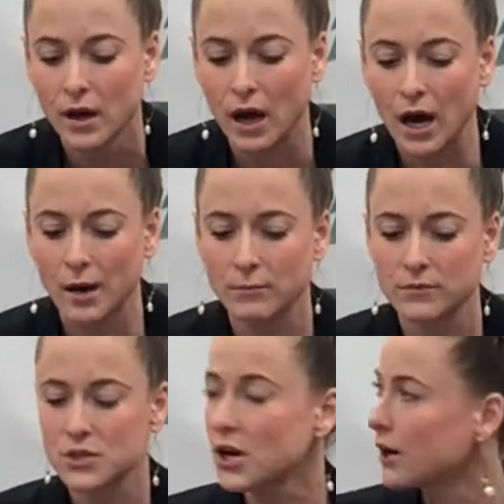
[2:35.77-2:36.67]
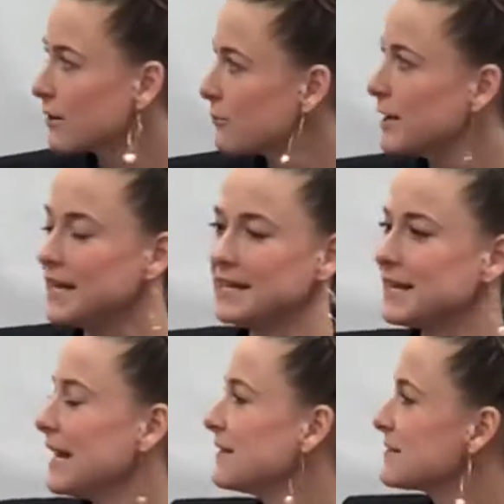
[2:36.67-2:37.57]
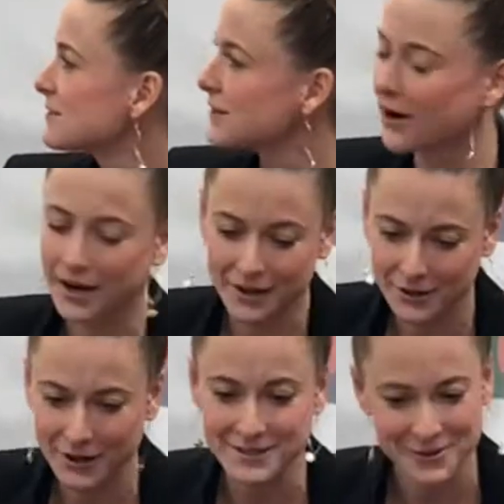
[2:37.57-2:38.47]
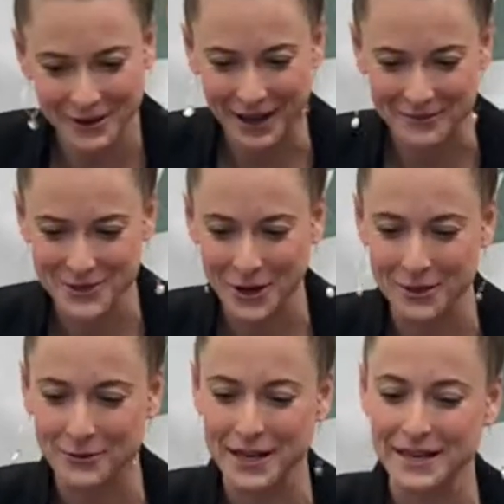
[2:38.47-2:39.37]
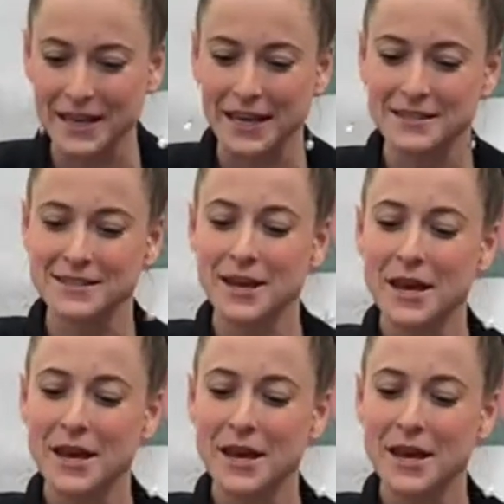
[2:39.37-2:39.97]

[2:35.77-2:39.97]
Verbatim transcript: Um, chart three indicates, sorry, you guys don't have chart three indicates